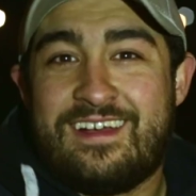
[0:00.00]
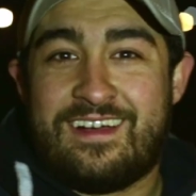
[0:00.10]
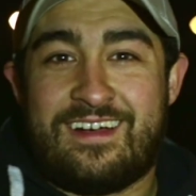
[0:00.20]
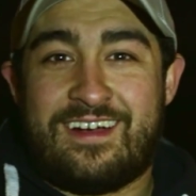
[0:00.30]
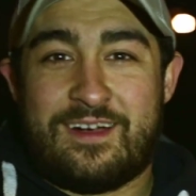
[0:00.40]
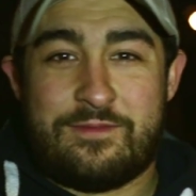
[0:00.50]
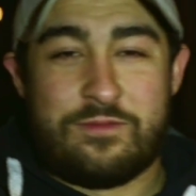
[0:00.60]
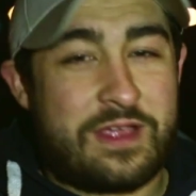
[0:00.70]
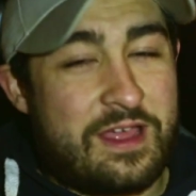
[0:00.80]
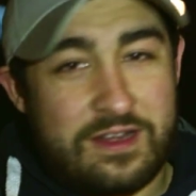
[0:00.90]

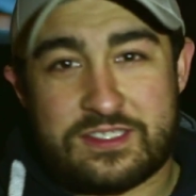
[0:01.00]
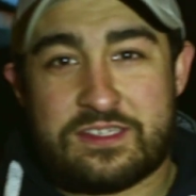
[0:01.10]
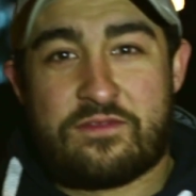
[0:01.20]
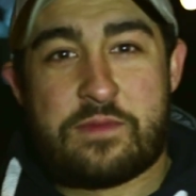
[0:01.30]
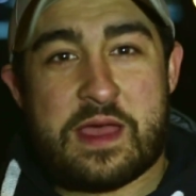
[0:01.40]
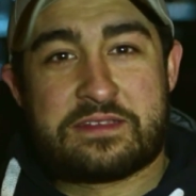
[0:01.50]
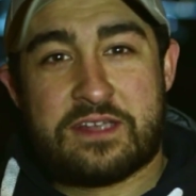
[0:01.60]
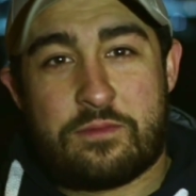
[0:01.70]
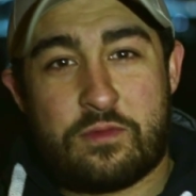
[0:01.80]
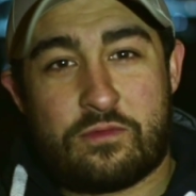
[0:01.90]
We got our stuff packed
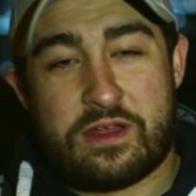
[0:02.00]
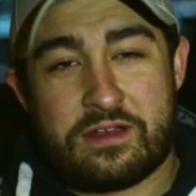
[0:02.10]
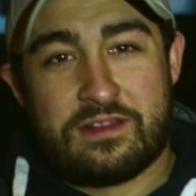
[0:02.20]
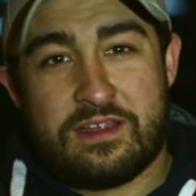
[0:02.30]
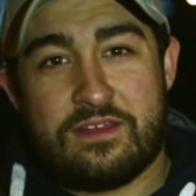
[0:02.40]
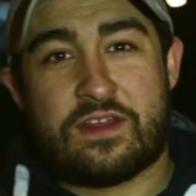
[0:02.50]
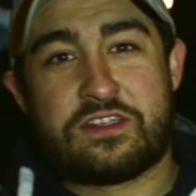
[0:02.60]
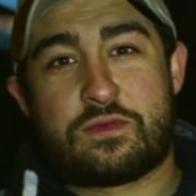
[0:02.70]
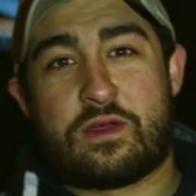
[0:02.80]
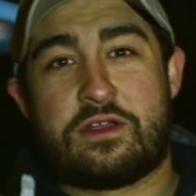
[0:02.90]
up, we're ready to leave. I
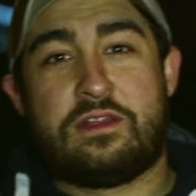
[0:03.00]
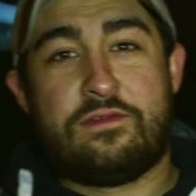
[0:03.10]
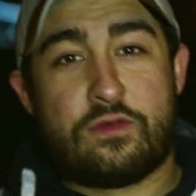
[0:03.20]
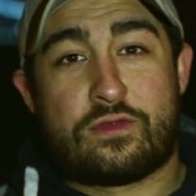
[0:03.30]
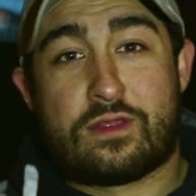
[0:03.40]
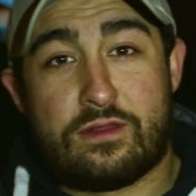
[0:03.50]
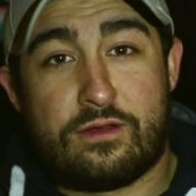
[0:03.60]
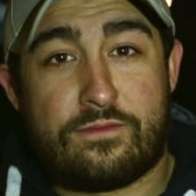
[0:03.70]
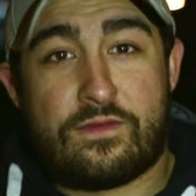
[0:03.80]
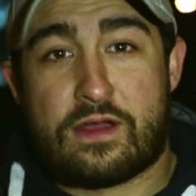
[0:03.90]
just wanted to leave you with a
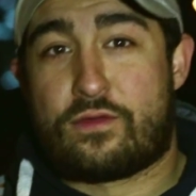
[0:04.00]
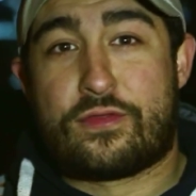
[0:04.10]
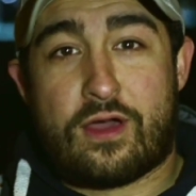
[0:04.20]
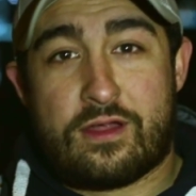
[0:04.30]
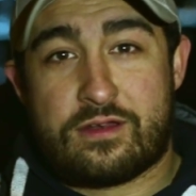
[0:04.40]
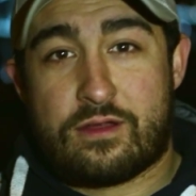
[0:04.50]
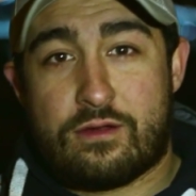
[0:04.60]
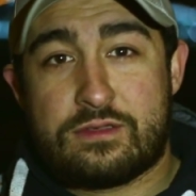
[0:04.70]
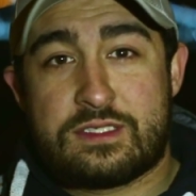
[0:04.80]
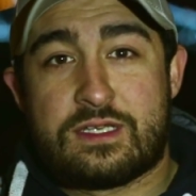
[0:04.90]
little final thought and
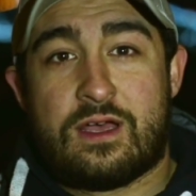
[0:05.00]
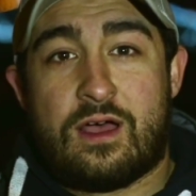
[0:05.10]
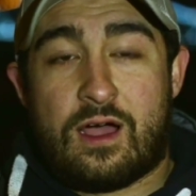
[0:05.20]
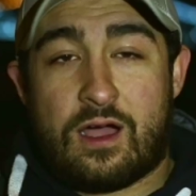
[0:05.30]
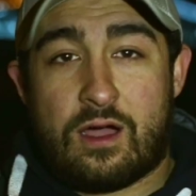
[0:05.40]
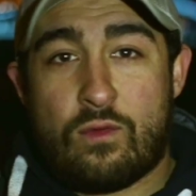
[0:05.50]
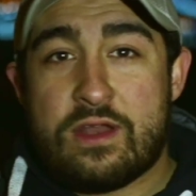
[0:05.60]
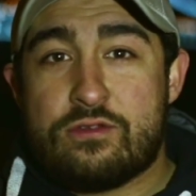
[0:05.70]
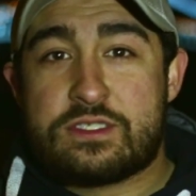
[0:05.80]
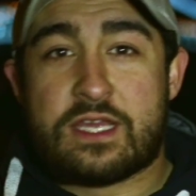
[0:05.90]
note.
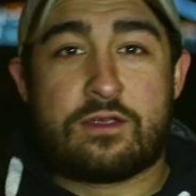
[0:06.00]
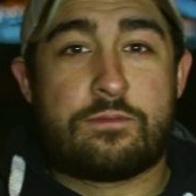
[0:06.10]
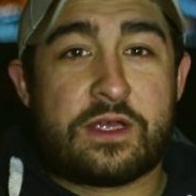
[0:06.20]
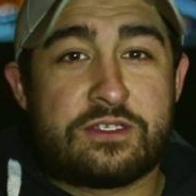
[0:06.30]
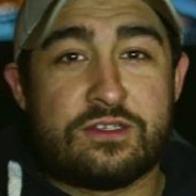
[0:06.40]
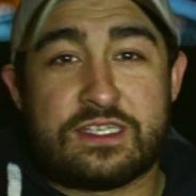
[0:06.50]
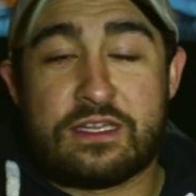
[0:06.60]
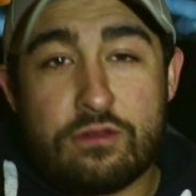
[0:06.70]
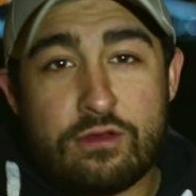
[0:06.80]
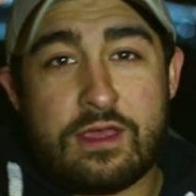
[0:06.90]
When you take your pictures
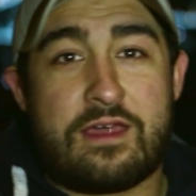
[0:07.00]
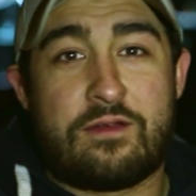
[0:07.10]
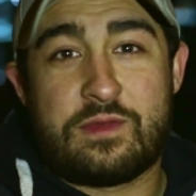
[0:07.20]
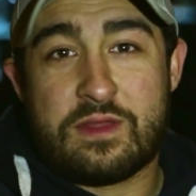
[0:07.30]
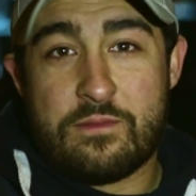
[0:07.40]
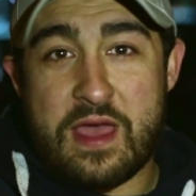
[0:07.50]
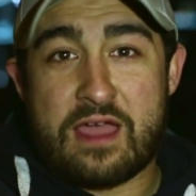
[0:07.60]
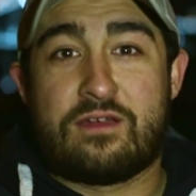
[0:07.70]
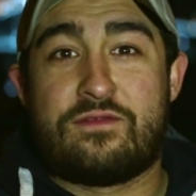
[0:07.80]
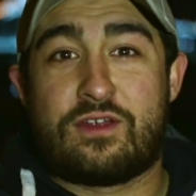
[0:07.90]
and look at them in the
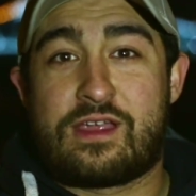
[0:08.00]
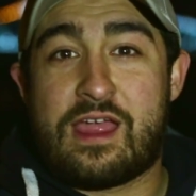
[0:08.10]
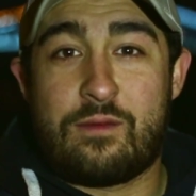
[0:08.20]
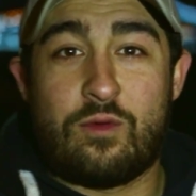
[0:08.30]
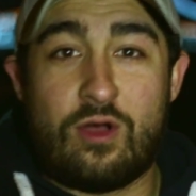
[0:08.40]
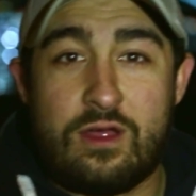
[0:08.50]
back of your camera,